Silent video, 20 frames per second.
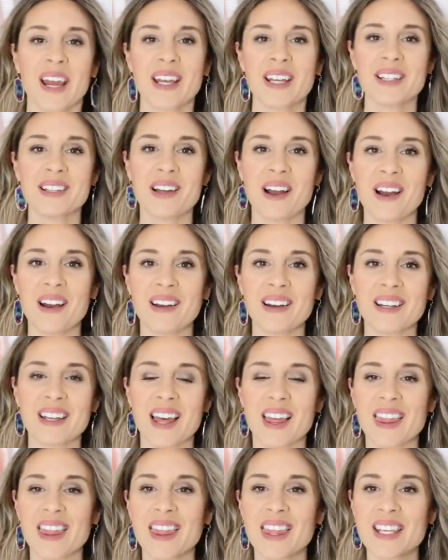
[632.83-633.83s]
along,
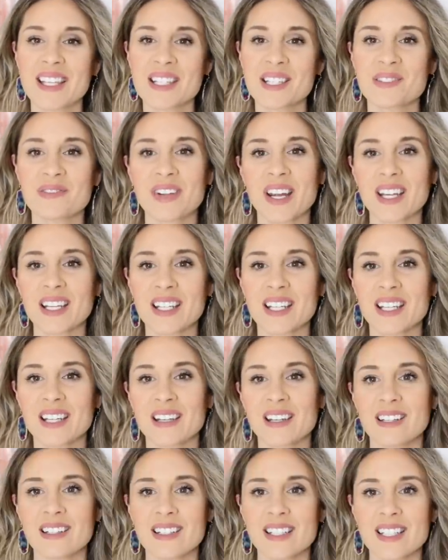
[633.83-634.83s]
this right
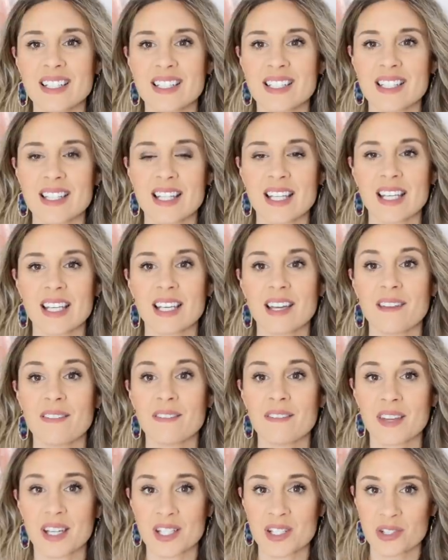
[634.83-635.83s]
here is the
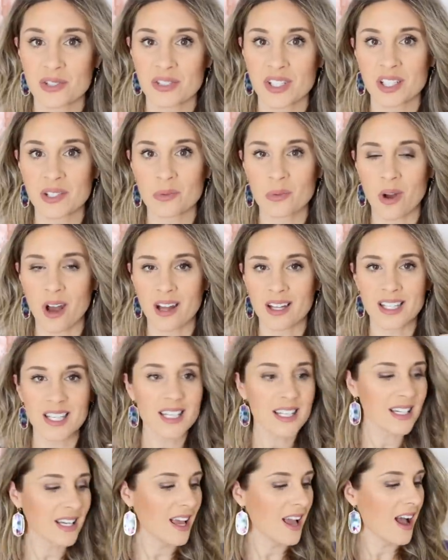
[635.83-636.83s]
Victorine
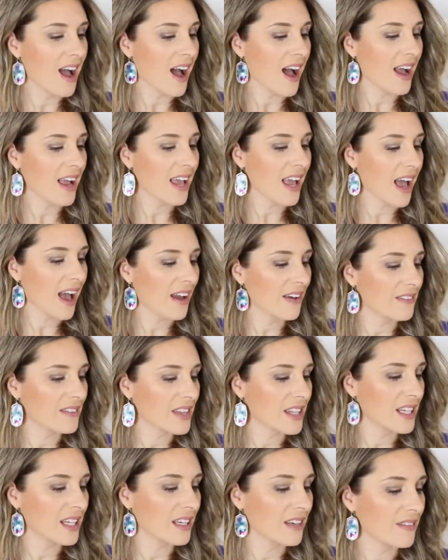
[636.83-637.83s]
wallet. I
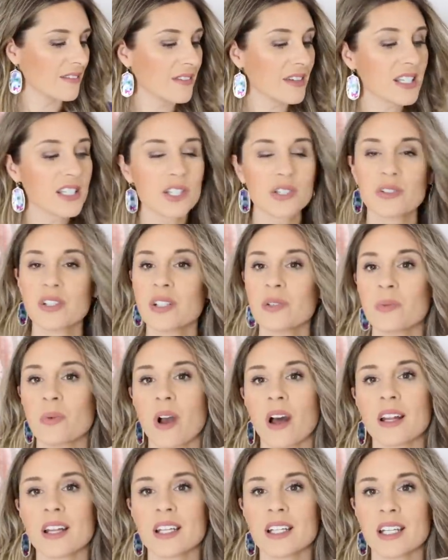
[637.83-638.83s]
have the Victorine
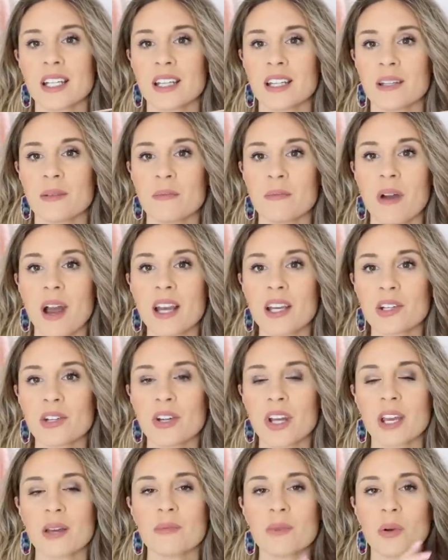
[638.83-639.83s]
wallet in the
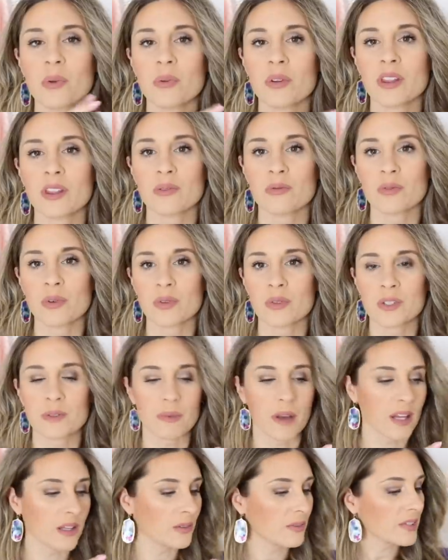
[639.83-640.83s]
monogram with the rose
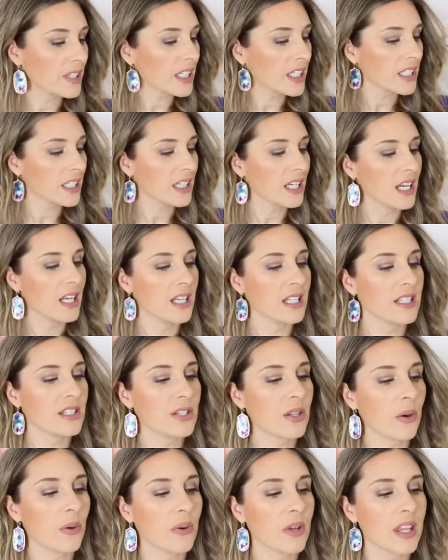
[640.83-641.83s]
ballerine.
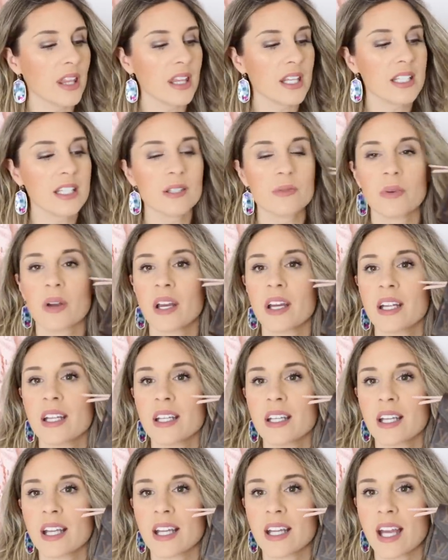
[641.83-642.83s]
So this
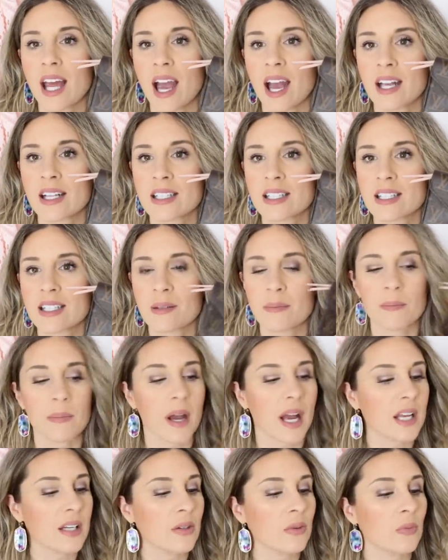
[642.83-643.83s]
one, it has the
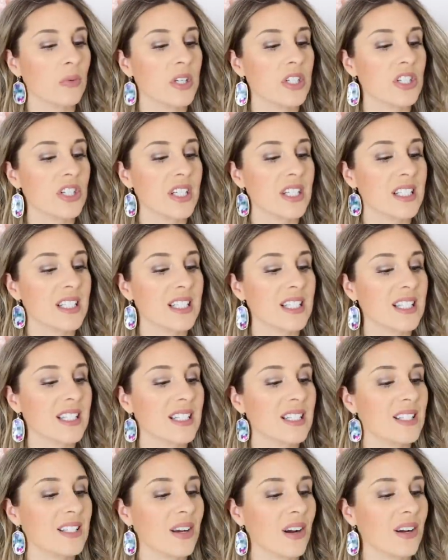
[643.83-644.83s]
button which is
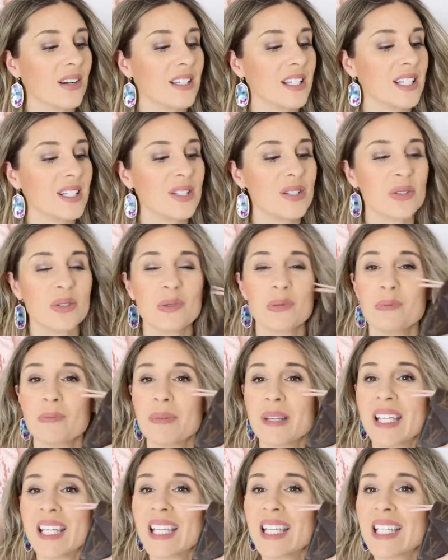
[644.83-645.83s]
starting to
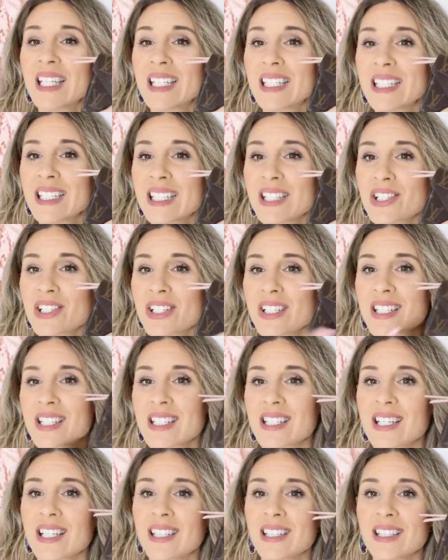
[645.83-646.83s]
peel
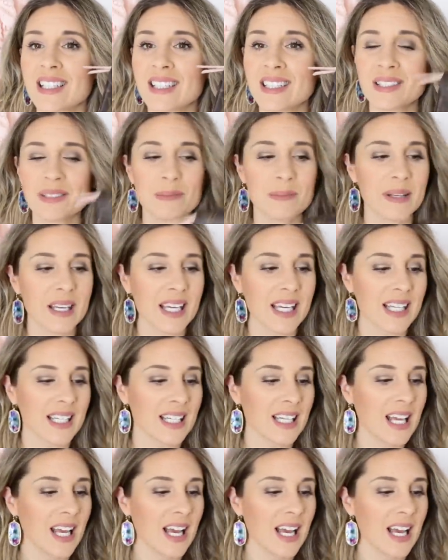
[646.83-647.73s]
just a little bit.